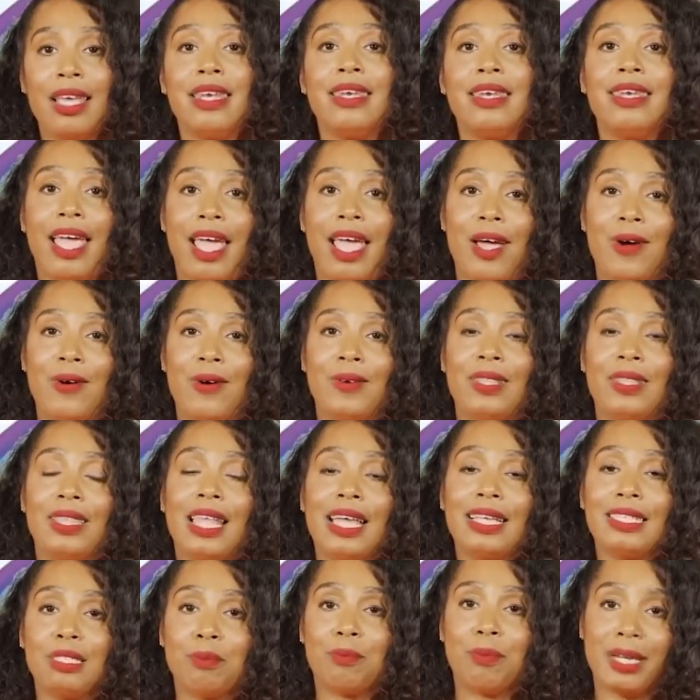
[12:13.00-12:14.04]
Now,
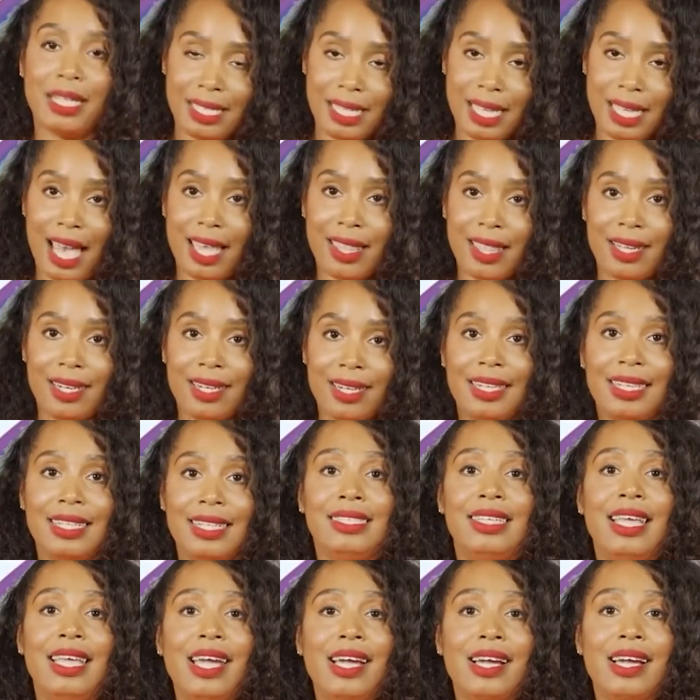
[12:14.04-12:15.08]
let's pray together.
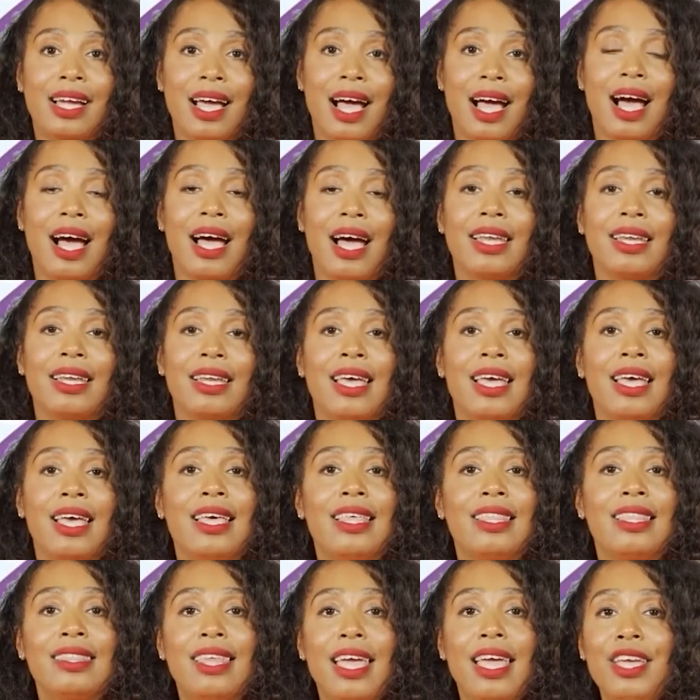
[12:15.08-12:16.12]
Dear God,
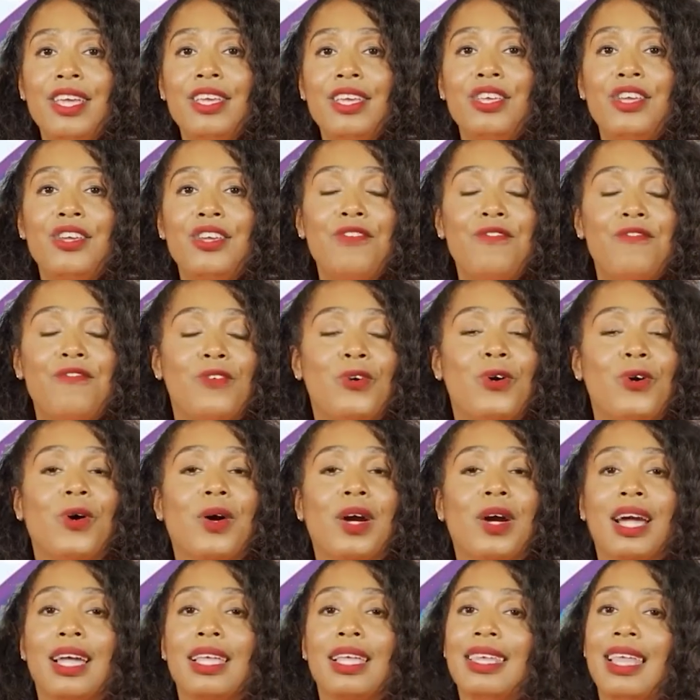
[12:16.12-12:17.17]
Thank you
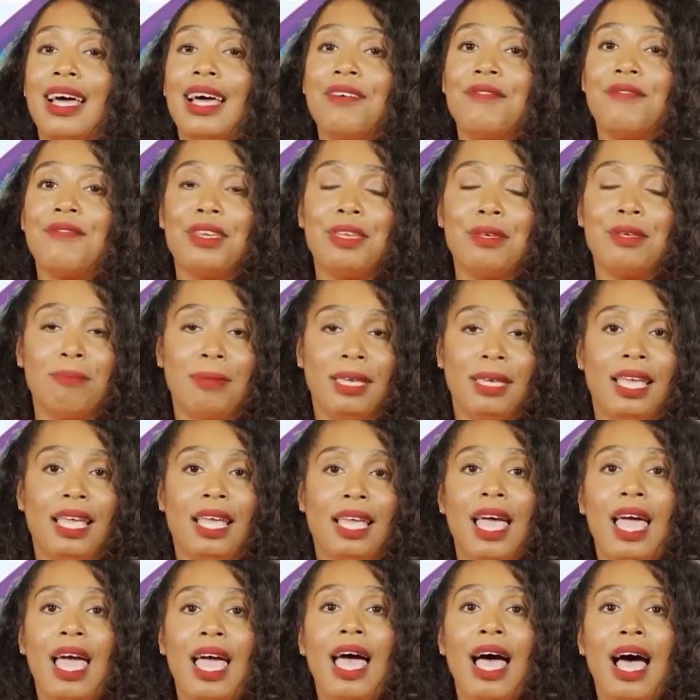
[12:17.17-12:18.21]
for loving
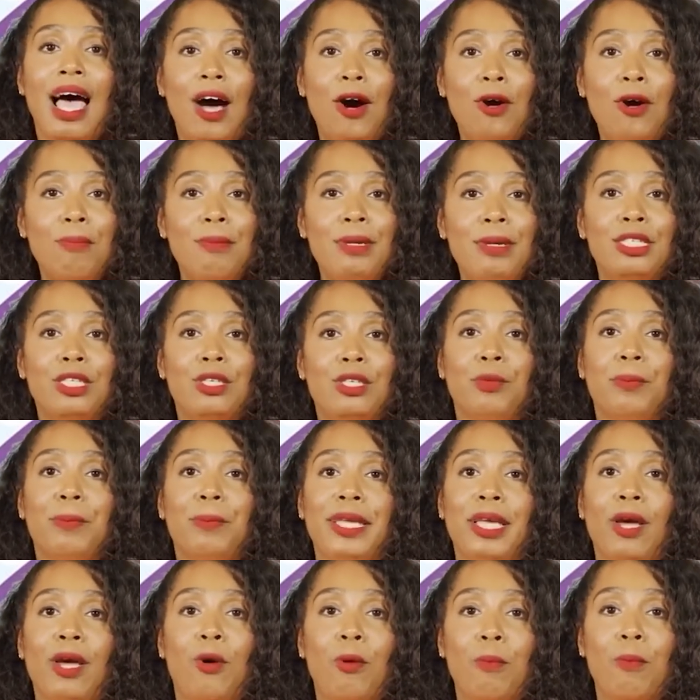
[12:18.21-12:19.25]
me. Help me to
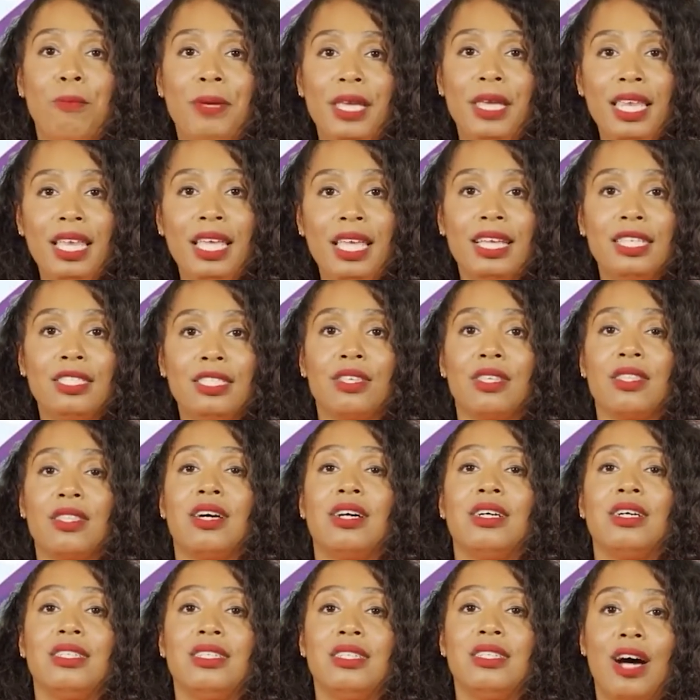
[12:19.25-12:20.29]
be obedient to
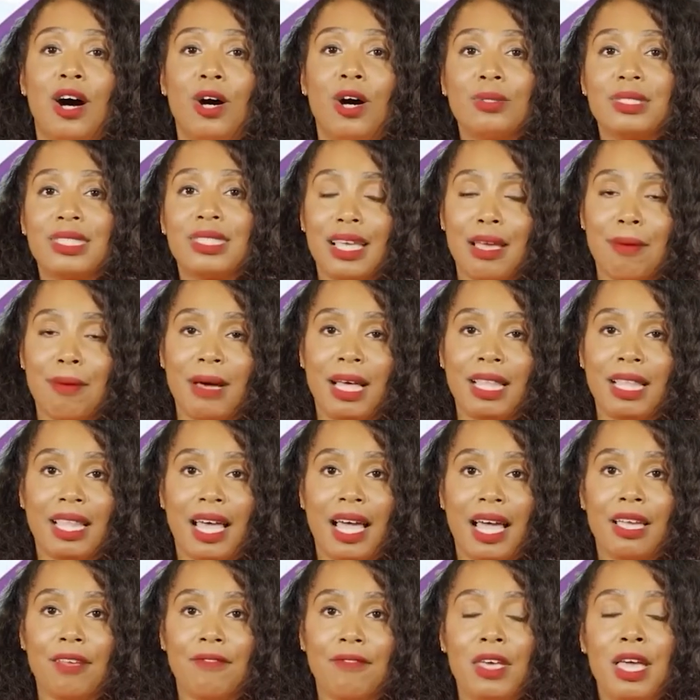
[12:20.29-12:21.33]
the adults in my
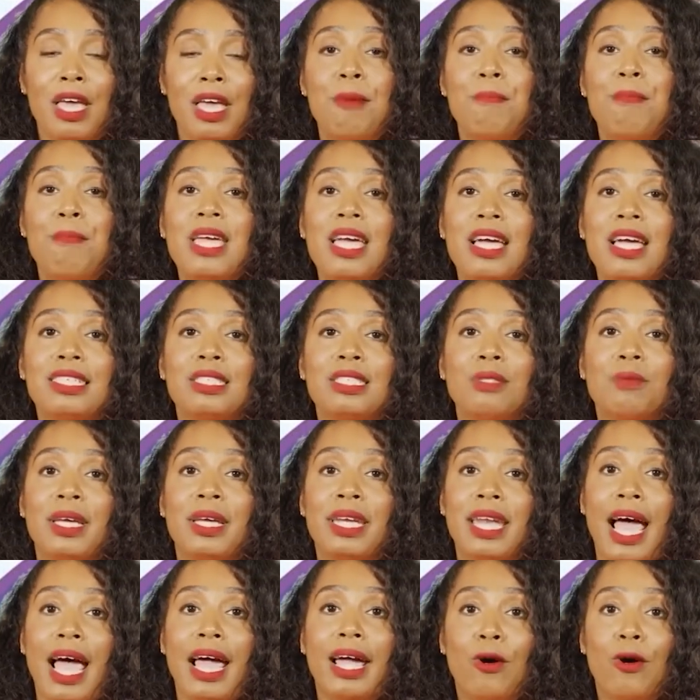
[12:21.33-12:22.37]
life because
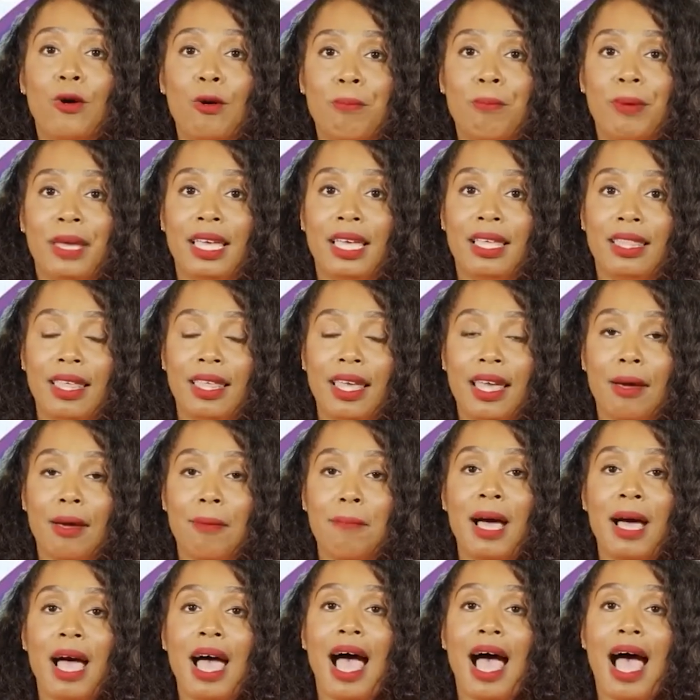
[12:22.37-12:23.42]
when I obey
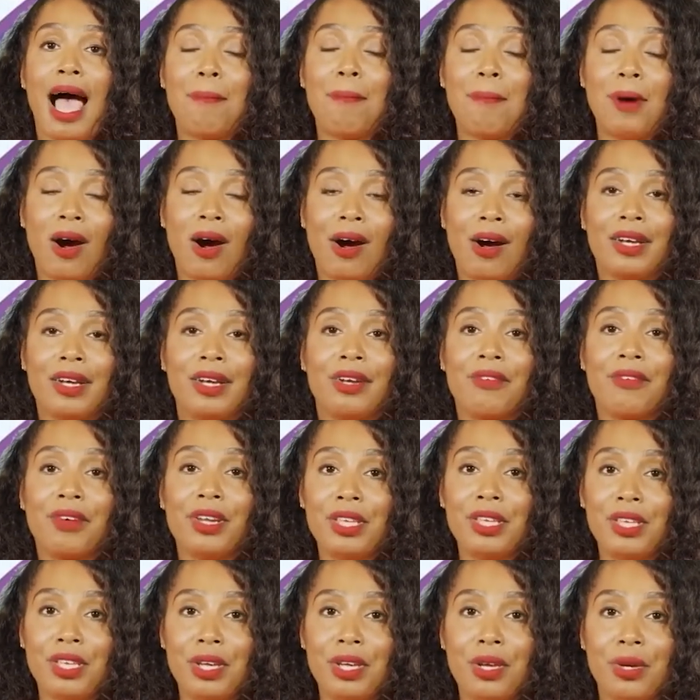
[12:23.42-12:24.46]
them, I'm
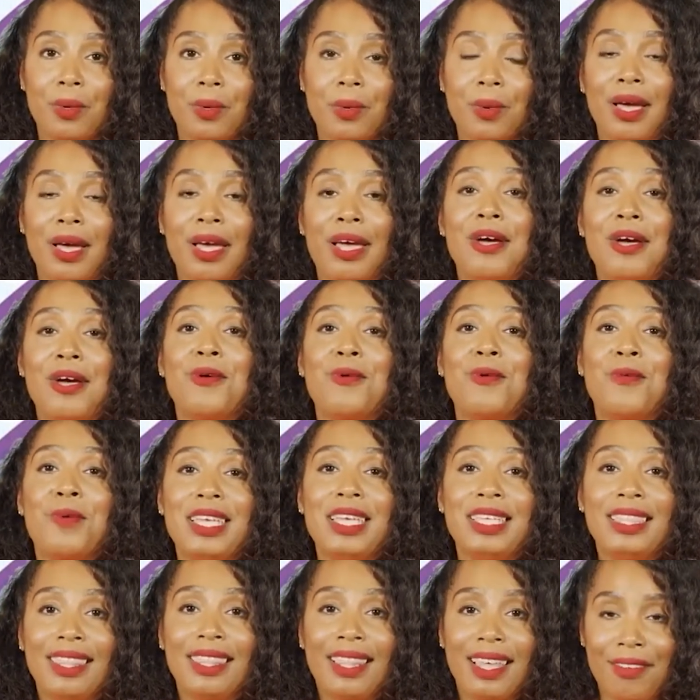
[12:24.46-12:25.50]
honoring you.
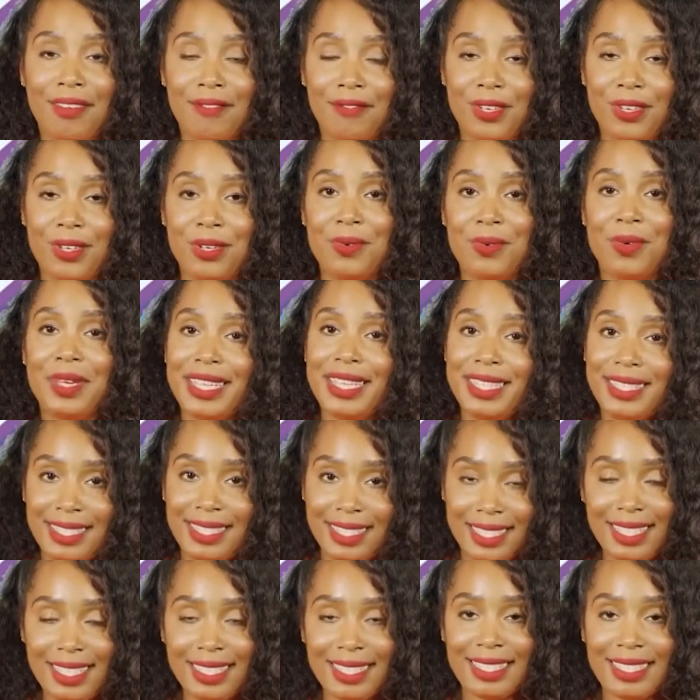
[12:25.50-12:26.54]
We love you. In
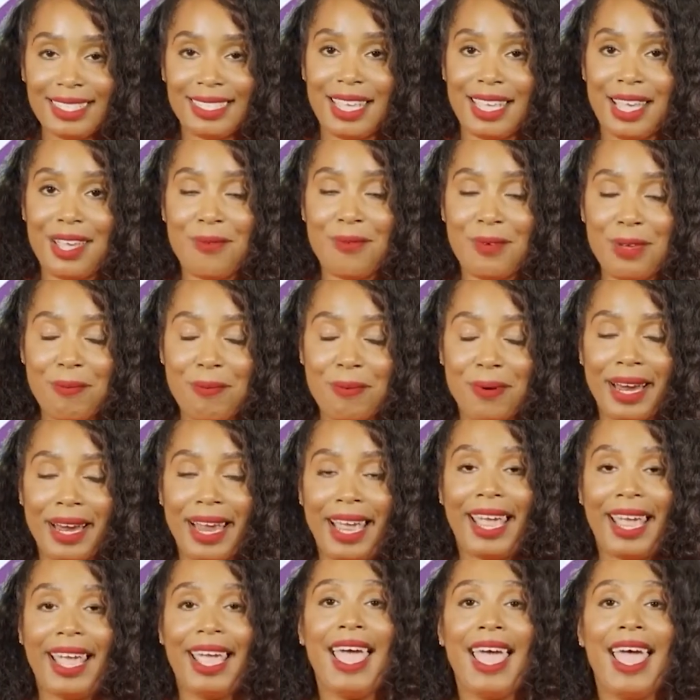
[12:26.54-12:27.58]
Jesus' name we
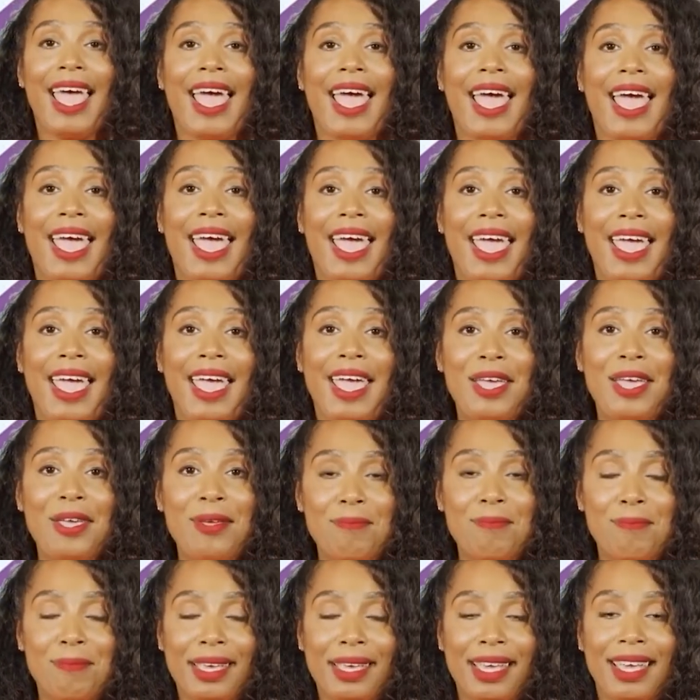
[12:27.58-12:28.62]
pray.
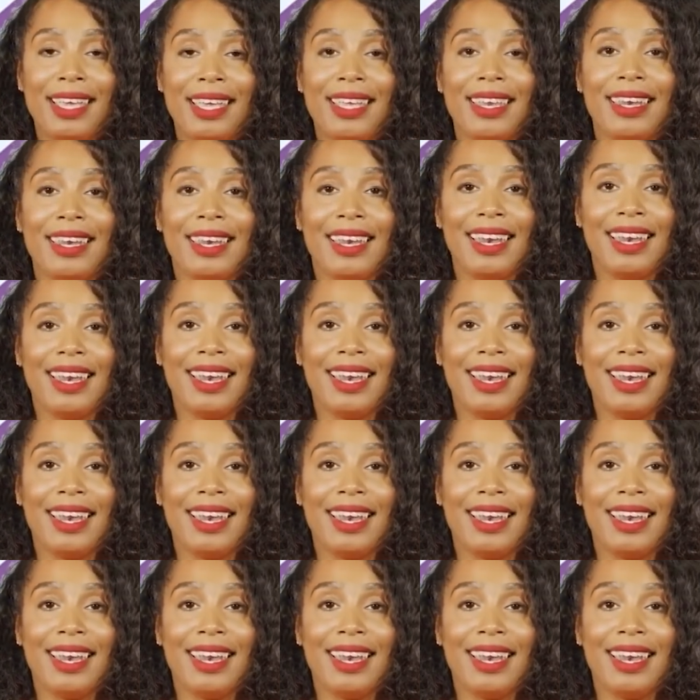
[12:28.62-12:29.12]
Amen.